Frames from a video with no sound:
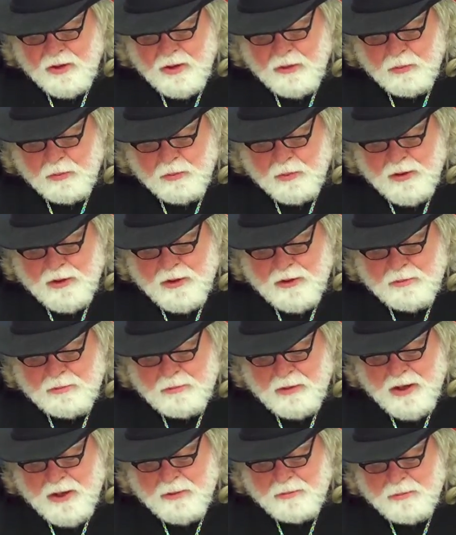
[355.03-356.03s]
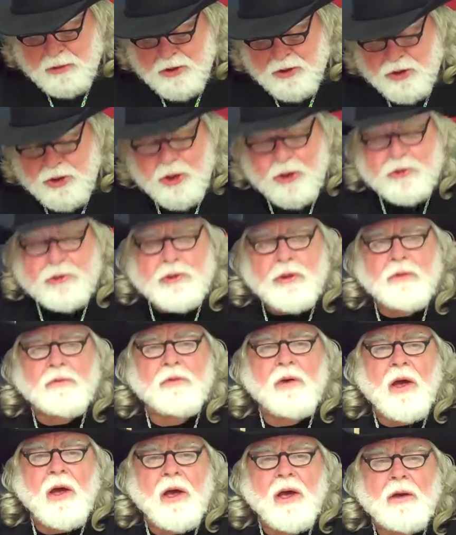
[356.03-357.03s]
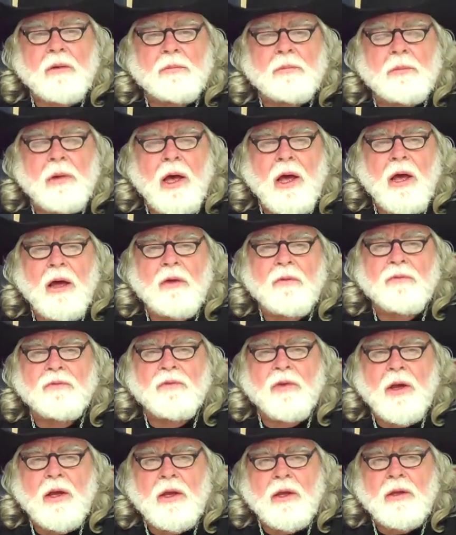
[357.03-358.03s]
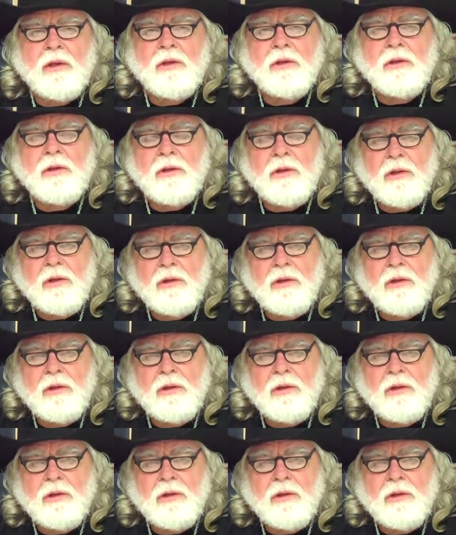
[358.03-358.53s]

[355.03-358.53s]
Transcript: that we might be justified by faith.